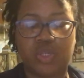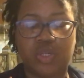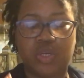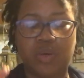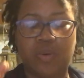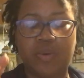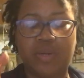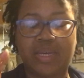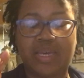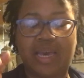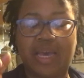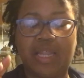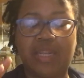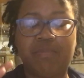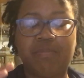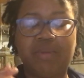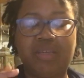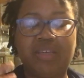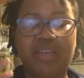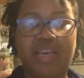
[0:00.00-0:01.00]
so it
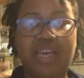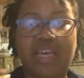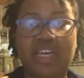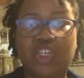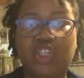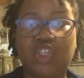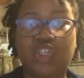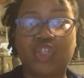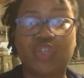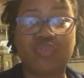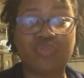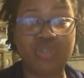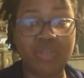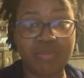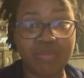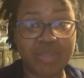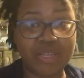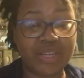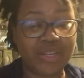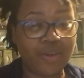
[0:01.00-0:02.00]
can be
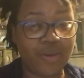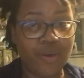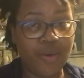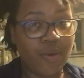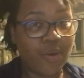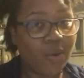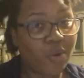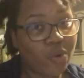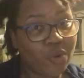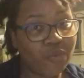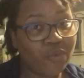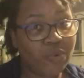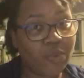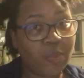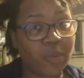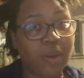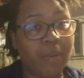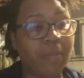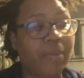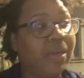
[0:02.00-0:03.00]
extremely
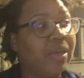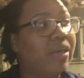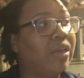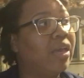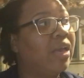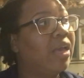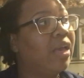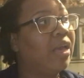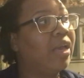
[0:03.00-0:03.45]
overwhelming